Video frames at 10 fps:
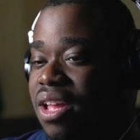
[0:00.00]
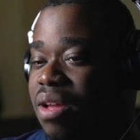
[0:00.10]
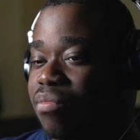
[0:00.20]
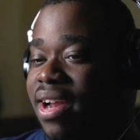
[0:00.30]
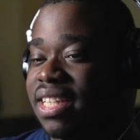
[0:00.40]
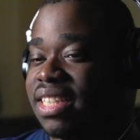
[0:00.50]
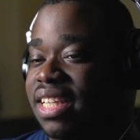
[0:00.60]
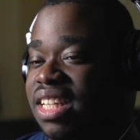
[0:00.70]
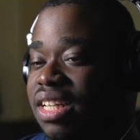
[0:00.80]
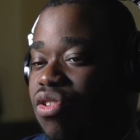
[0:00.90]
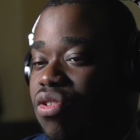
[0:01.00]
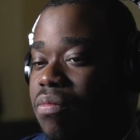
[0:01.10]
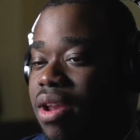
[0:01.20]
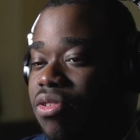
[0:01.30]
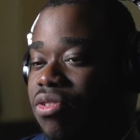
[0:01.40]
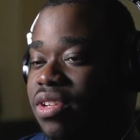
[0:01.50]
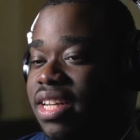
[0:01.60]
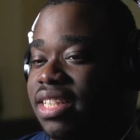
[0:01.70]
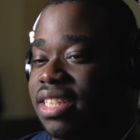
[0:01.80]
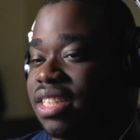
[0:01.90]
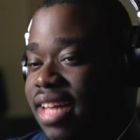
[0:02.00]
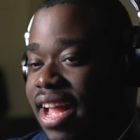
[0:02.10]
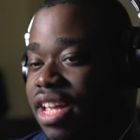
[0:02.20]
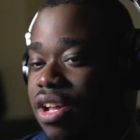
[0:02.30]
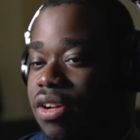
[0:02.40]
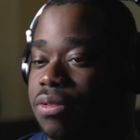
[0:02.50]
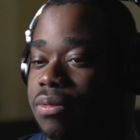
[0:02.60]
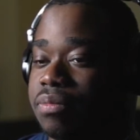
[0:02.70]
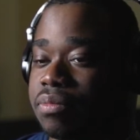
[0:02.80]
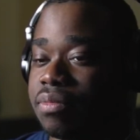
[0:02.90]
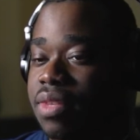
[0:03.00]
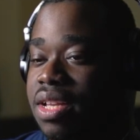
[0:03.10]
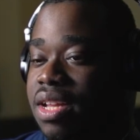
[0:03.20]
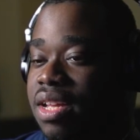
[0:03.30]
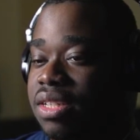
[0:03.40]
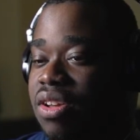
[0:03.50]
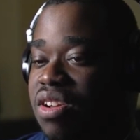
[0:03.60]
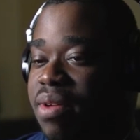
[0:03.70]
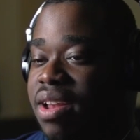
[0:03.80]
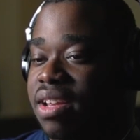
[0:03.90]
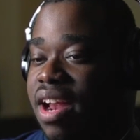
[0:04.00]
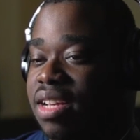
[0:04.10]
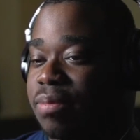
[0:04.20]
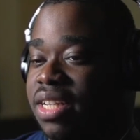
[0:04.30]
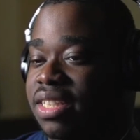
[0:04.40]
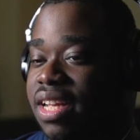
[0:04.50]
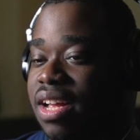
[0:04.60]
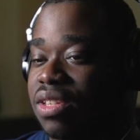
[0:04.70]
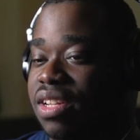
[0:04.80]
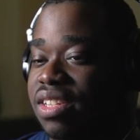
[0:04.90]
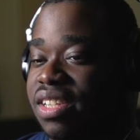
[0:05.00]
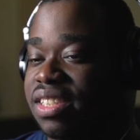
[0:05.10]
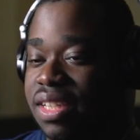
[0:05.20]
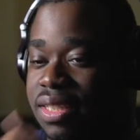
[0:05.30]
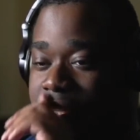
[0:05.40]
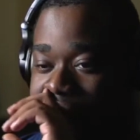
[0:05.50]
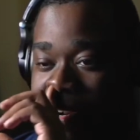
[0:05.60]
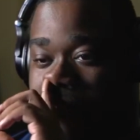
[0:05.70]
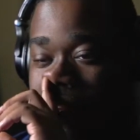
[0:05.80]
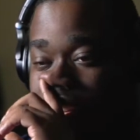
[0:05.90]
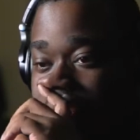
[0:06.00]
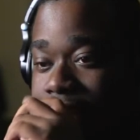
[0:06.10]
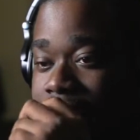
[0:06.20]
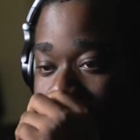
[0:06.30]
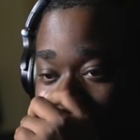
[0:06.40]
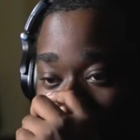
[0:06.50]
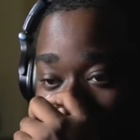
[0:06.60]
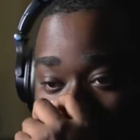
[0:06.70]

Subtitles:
Pregnancy is a literal medical condition. Thank you. Talk about a capitalistic healthcare system run amok. Thank you.